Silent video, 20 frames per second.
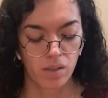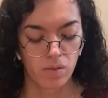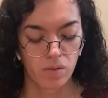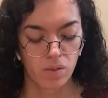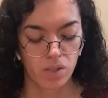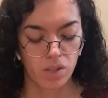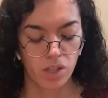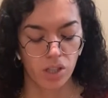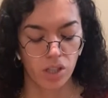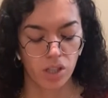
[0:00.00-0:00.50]

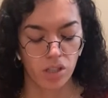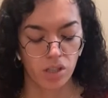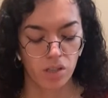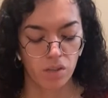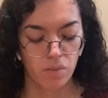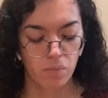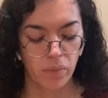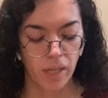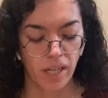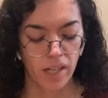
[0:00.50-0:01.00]

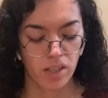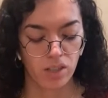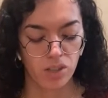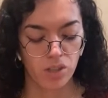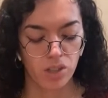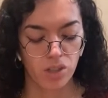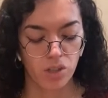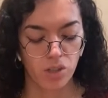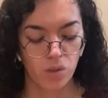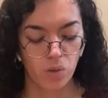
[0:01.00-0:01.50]
Return back
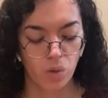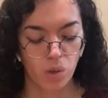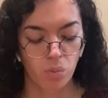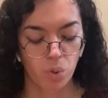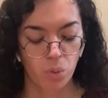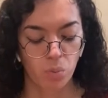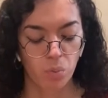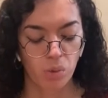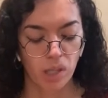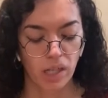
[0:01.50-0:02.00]
to your
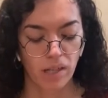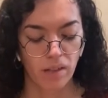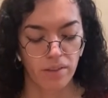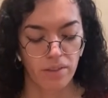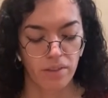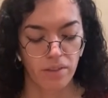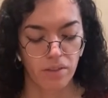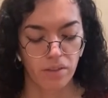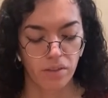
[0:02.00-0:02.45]
normal breath,